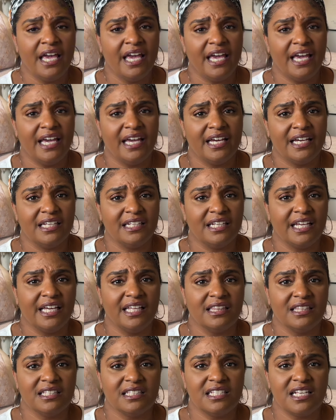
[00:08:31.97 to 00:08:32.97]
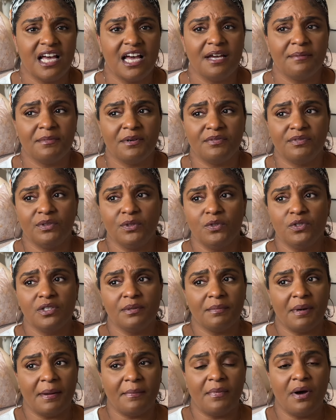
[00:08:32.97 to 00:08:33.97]
And in the time of losing
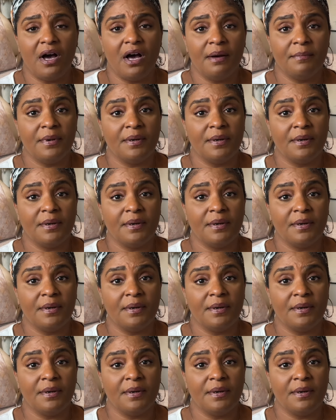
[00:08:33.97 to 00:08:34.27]
my mom,